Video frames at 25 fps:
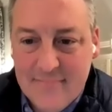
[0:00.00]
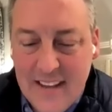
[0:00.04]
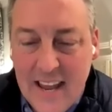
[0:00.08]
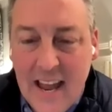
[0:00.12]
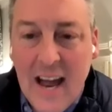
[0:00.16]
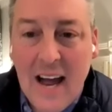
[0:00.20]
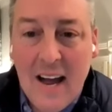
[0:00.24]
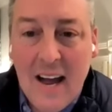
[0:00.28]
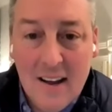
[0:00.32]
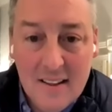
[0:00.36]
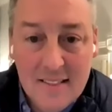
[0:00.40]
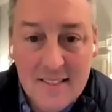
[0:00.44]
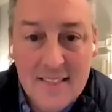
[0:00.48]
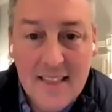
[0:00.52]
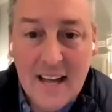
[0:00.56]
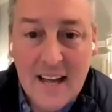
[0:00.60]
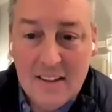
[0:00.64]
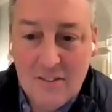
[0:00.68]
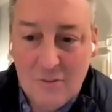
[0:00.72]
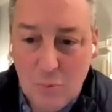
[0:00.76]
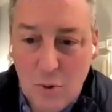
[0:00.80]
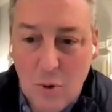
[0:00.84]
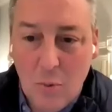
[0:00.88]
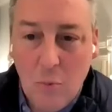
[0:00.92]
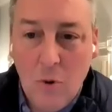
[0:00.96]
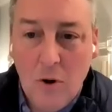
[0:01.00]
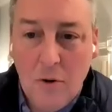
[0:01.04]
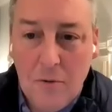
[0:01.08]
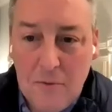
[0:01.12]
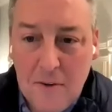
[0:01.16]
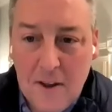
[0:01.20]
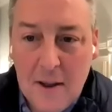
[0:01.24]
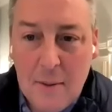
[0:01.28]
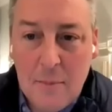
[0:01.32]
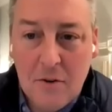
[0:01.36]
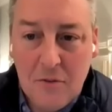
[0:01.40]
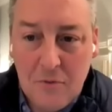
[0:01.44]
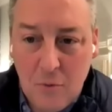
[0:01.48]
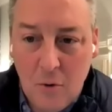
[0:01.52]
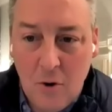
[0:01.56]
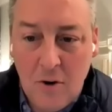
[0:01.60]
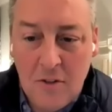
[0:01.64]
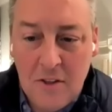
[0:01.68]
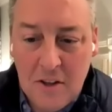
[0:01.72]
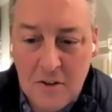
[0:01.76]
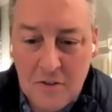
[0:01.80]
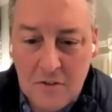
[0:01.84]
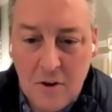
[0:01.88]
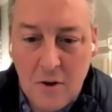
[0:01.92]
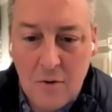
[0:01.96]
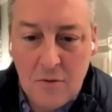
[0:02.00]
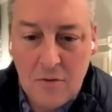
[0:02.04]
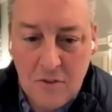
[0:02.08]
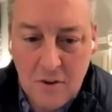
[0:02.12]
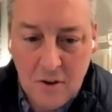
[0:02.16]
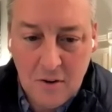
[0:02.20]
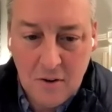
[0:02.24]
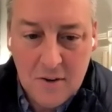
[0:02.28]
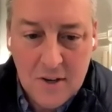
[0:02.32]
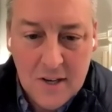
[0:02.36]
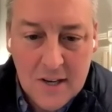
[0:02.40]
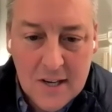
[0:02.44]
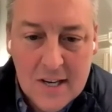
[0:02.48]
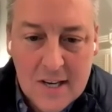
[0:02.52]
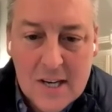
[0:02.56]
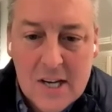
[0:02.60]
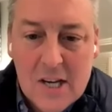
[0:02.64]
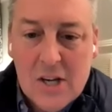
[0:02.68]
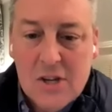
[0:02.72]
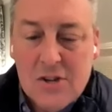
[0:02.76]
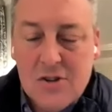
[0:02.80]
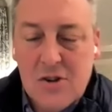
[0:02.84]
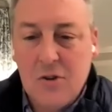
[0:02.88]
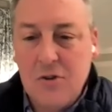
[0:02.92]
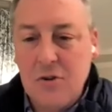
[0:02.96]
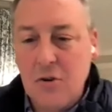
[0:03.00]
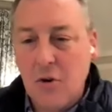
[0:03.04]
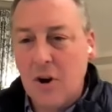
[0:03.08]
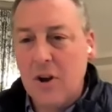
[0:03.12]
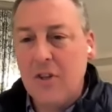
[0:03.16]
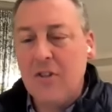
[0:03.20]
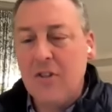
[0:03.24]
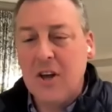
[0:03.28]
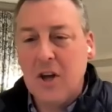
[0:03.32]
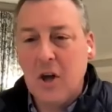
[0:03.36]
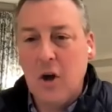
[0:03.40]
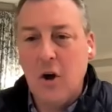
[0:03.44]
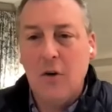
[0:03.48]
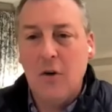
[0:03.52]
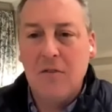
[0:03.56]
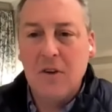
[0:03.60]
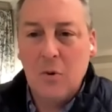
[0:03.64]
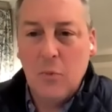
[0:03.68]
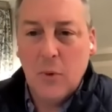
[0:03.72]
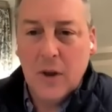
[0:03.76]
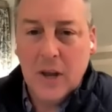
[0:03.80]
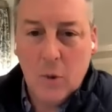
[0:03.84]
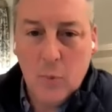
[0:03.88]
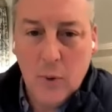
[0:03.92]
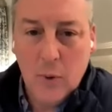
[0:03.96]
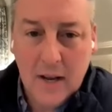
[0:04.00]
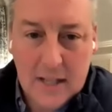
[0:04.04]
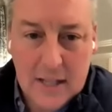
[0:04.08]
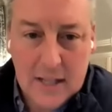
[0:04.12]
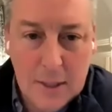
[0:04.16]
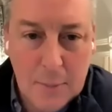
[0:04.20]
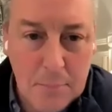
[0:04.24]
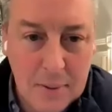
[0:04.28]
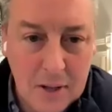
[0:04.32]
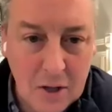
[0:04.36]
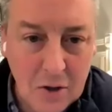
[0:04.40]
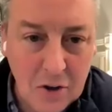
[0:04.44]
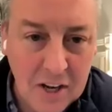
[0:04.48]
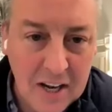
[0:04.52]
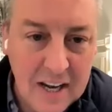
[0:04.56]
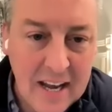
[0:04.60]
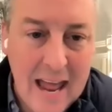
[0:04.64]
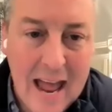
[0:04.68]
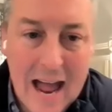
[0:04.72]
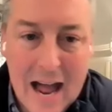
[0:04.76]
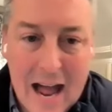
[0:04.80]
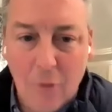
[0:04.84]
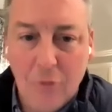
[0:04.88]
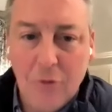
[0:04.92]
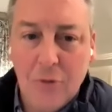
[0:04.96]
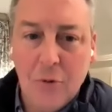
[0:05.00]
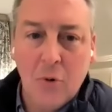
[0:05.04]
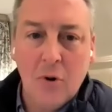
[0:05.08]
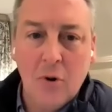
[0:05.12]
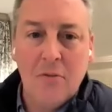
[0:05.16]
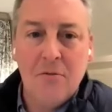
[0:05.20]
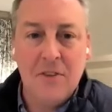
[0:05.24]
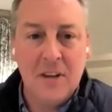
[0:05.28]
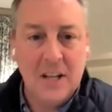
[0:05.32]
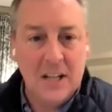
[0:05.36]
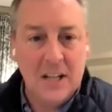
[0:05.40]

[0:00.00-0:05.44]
Yeah, that's what we're famous for on the East Coast too. So during the COVID, we quickly built an outdoor